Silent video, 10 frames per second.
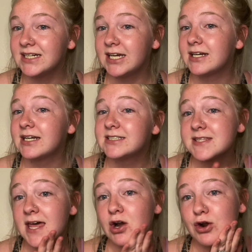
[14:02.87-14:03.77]
and I did
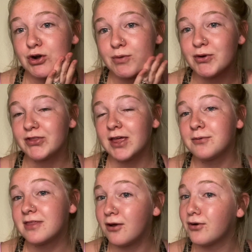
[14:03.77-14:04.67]
that on her birthday
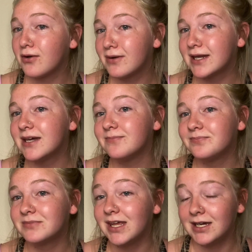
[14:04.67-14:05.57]
without knowing it,
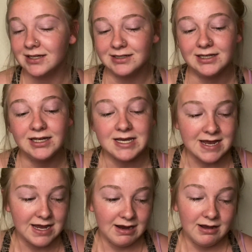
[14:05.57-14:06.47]
and
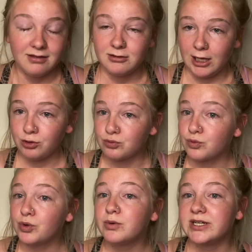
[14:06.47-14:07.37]
that
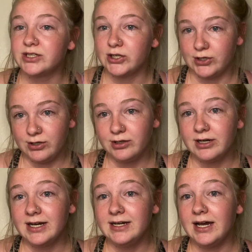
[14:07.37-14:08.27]
ruined her.
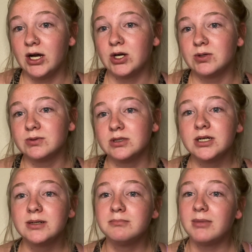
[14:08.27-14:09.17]
And now
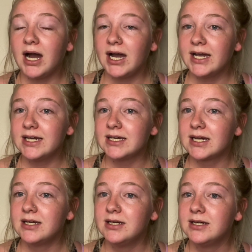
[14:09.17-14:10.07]
my
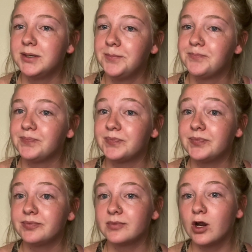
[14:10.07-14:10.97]

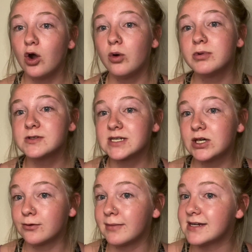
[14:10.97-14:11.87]
almost
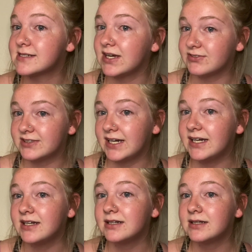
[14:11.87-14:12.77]
killed myself
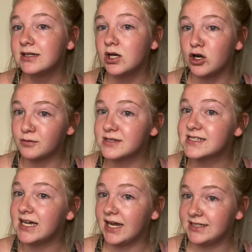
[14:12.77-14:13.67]
day, almost
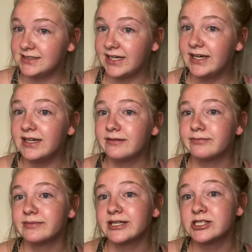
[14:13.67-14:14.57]
died day,
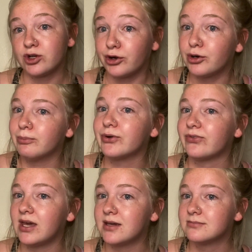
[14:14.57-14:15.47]
is on her
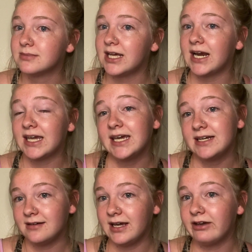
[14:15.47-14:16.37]
birthday, and I
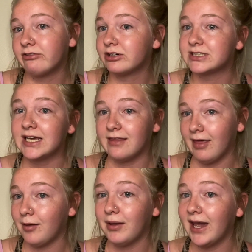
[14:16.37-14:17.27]
can't ever take
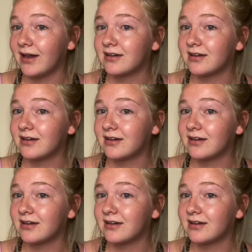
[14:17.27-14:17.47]
that back.